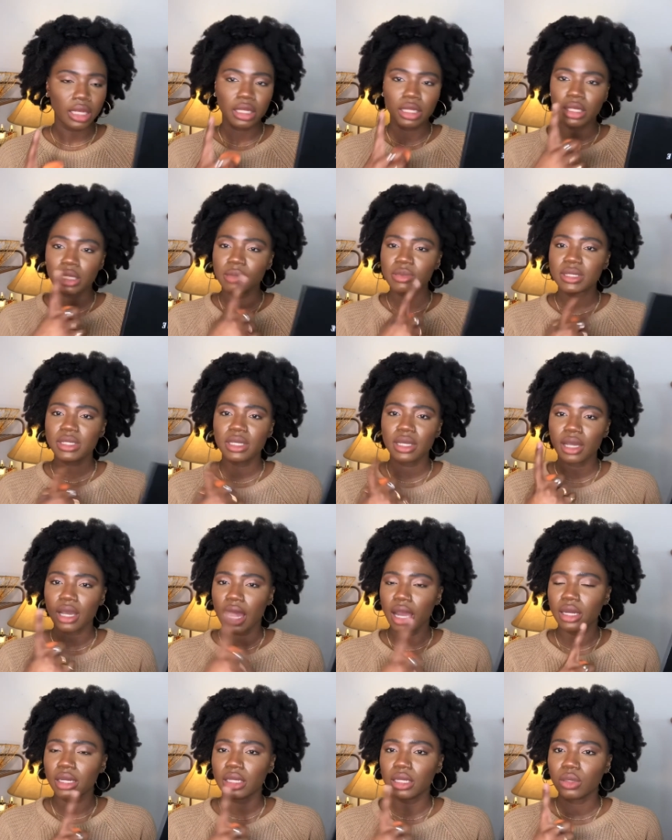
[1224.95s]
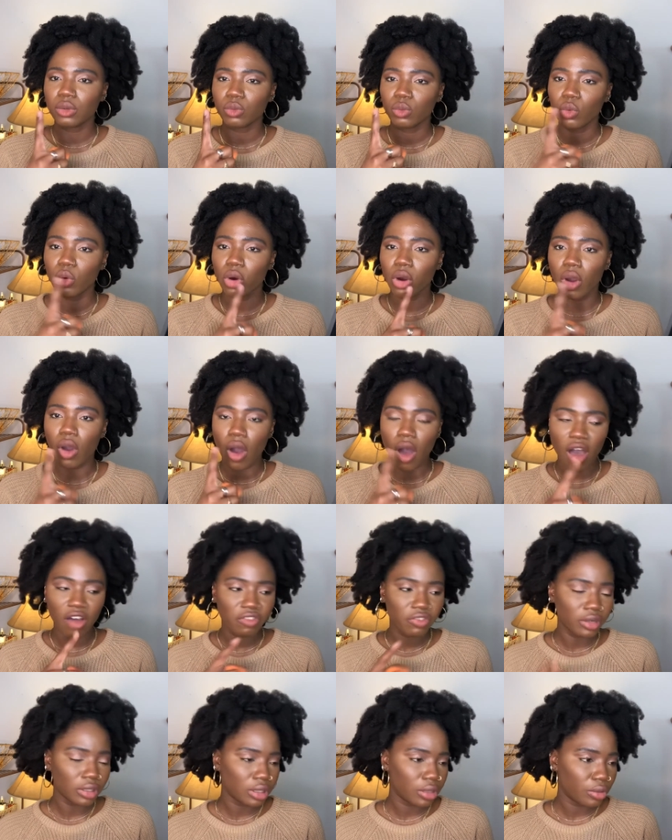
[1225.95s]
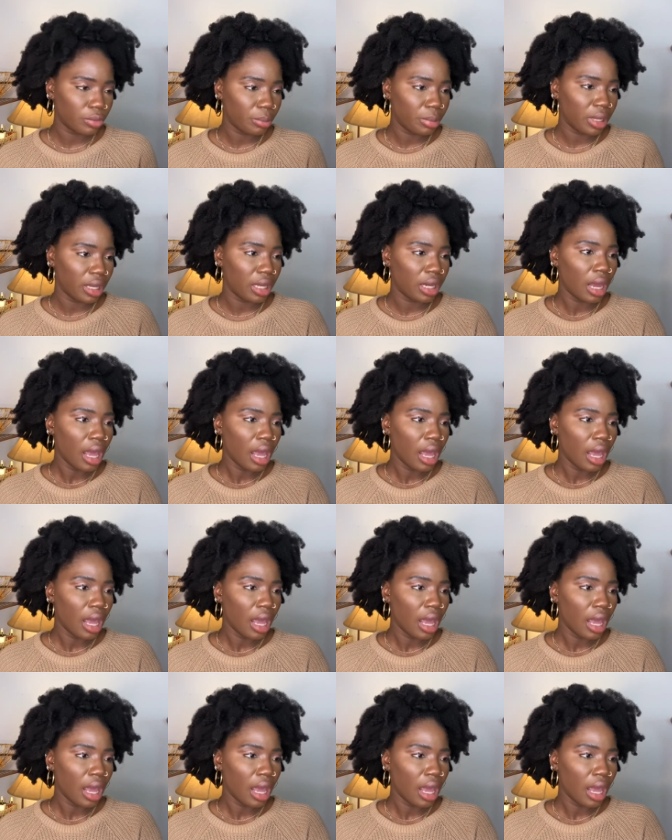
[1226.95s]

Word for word: The lipstick kind of wore off a little bit,